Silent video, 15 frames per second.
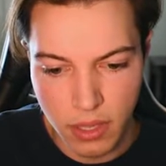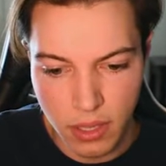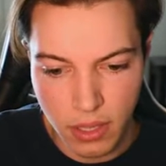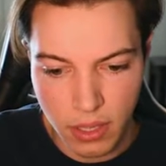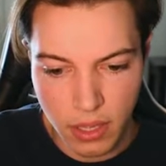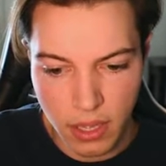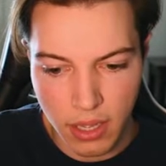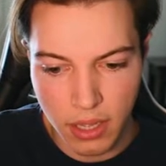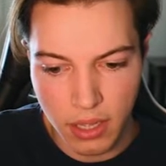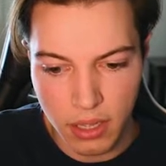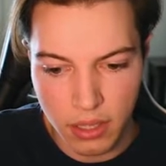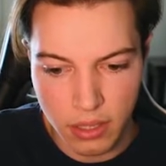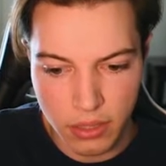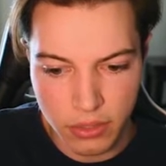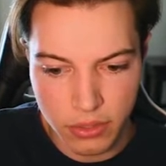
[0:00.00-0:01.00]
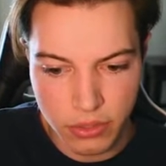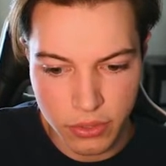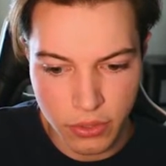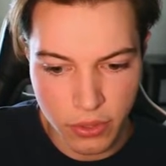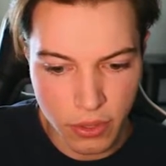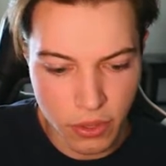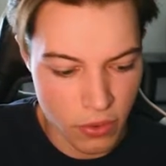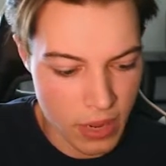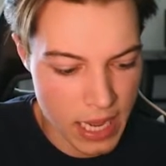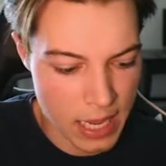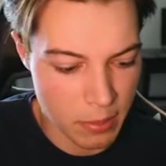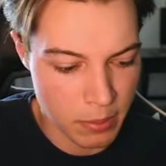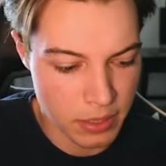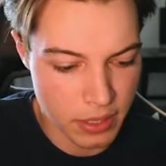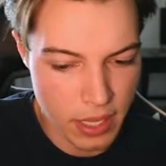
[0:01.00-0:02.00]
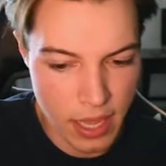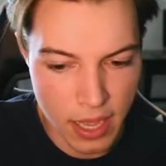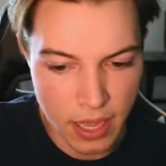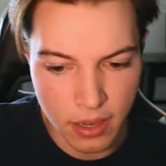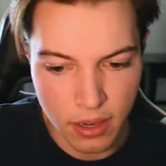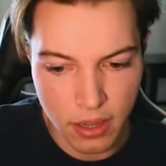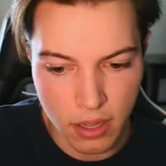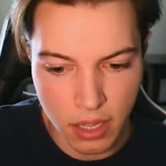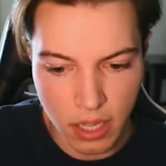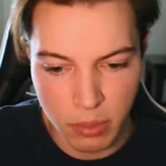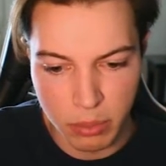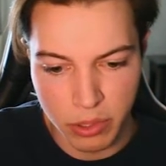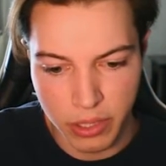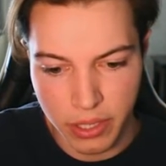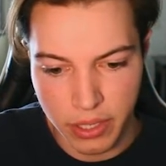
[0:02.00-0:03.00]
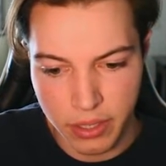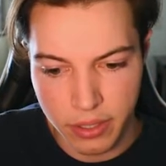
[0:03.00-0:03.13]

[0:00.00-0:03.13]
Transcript: and sudo apt get upgrade.